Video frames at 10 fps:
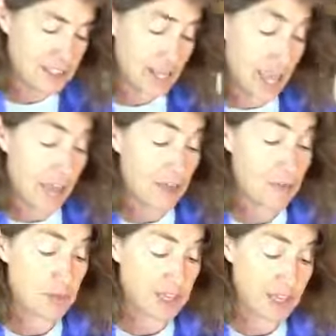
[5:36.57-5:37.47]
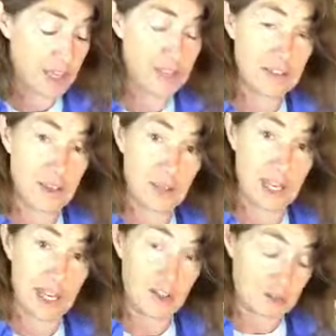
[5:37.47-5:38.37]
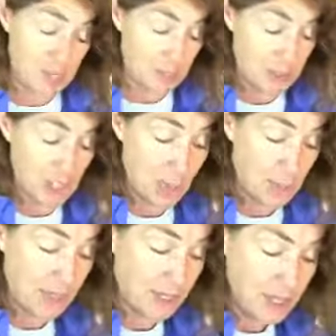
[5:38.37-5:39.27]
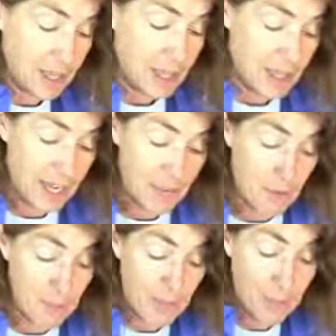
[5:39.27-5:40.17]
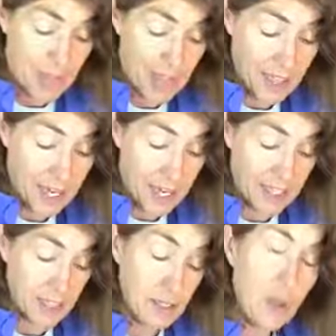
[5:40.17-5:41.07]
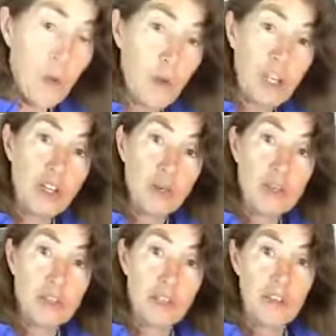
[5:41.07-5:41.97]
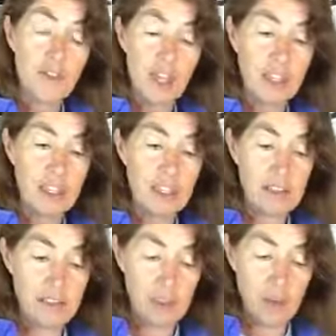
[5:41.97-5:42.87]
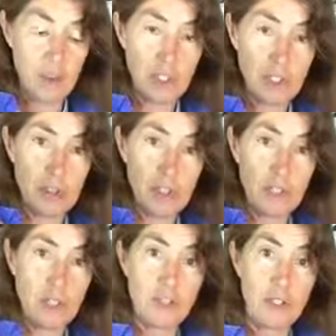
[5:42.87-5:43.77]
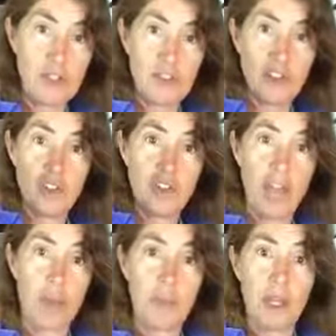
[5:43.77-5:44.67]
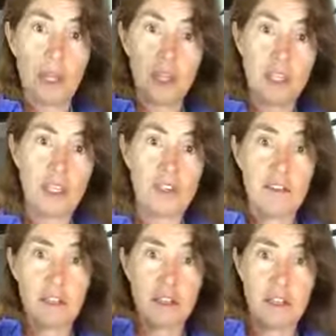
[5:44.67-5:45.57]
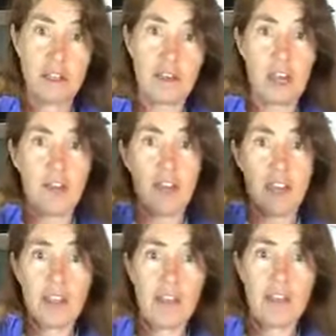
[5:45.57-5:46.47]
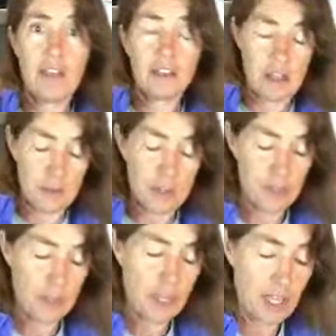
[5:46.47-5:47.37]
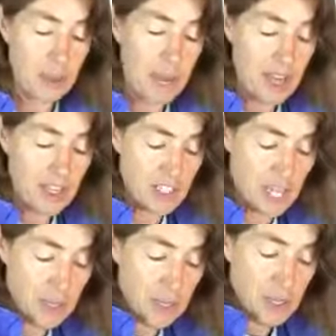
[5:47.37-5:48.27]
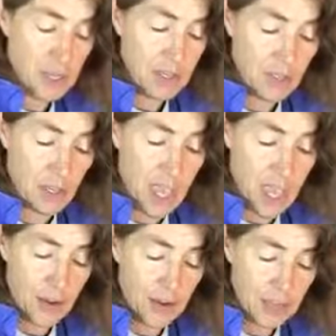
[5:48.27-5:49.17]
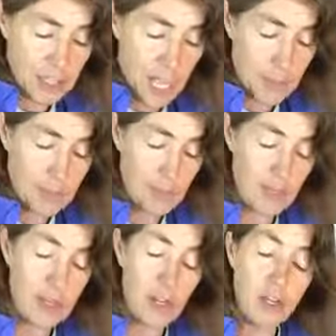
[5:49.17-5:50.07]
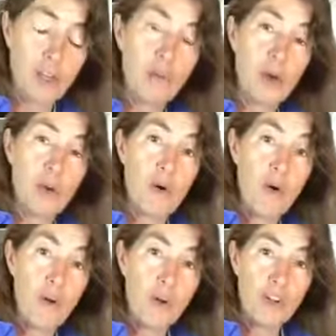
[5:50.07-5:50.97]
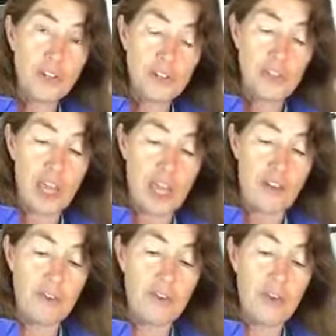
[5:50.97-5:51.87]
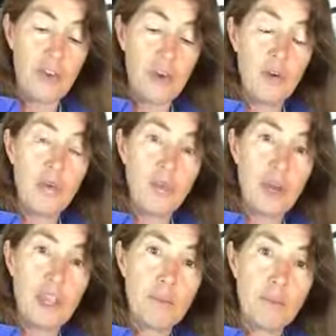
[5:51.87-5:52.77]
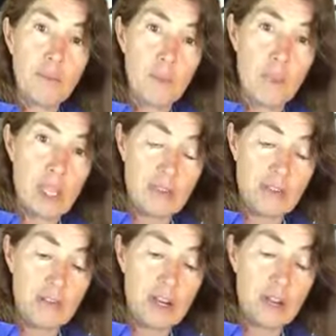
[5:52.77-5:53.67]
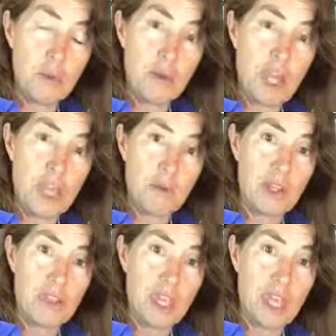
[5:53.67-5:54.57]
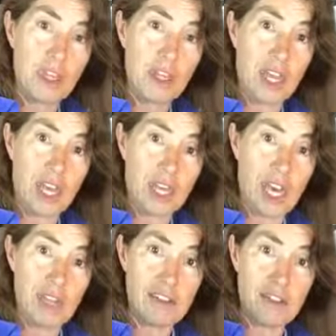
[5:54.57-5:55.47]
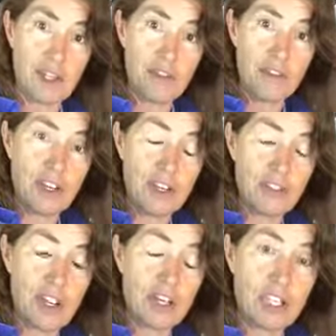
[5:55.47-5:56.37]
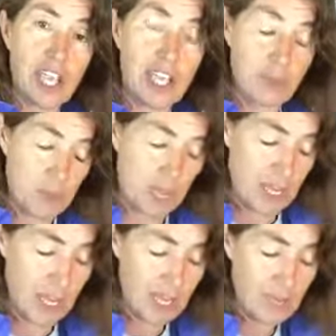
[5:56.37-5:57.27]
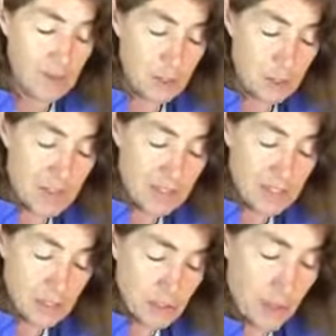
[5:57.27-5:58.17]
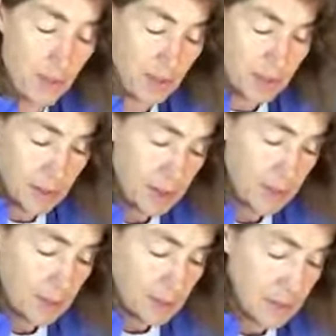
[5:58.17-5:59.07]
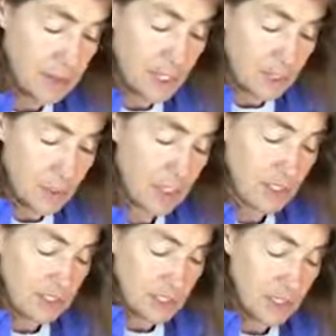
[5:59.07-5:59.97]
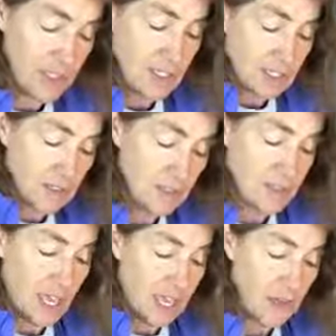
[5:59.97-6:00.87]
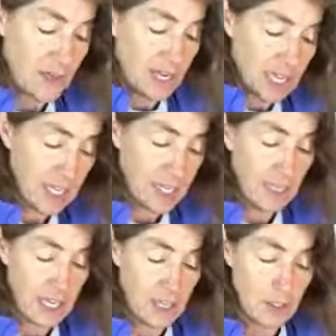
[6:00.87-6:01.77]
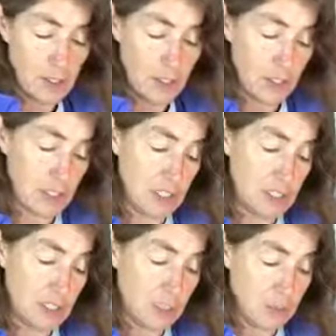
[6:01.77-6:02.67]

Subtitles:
in half because I'm going to expedite my chopping. And then I have a big pile, and I can, when you use a knife like this, what you want to do is chop like this in a kind of a semicircle, like a pie shape. So you anchor the top of it. You want to hold your knife right at the front of the blade with the handle like that. So your finger's actually on the blade. That gives you the best control. So then you can just slide it right here, and you can turn this a little